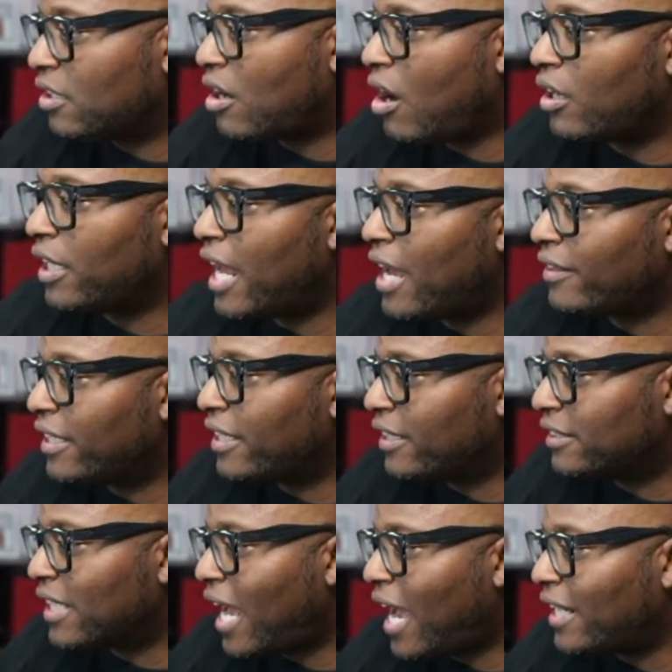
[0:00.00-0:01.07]

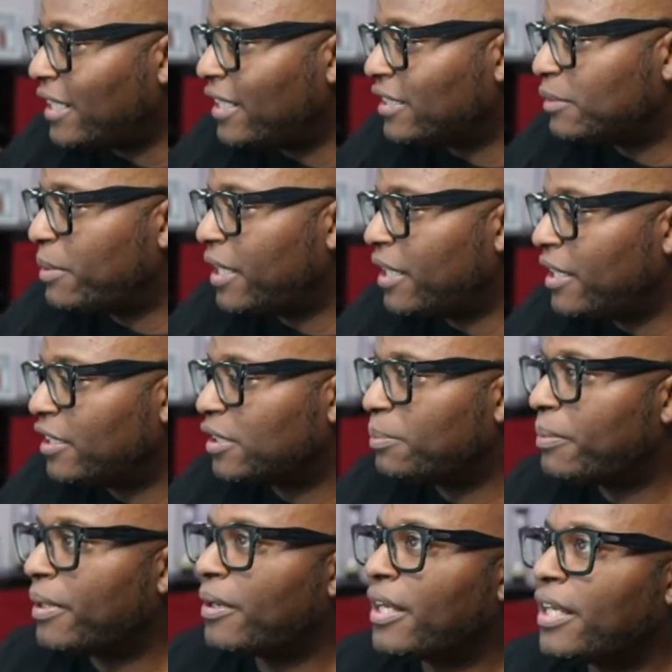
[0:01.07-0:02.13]
that's being
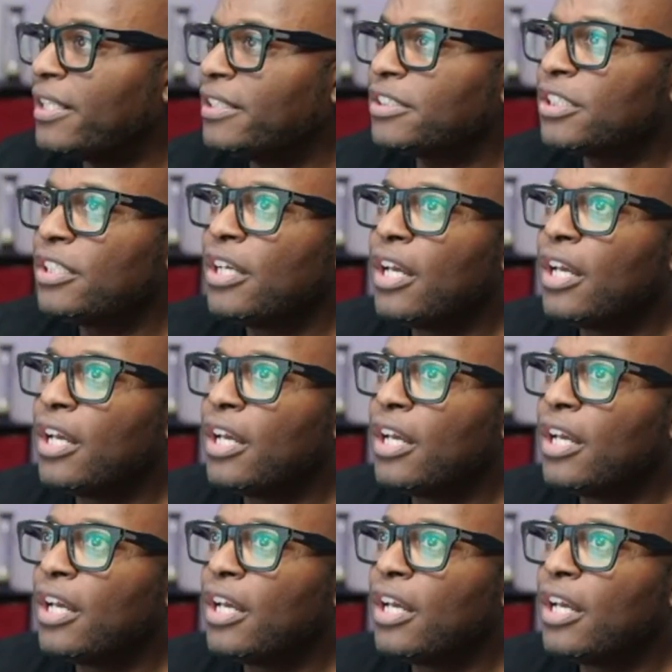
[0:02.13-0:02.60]
experienced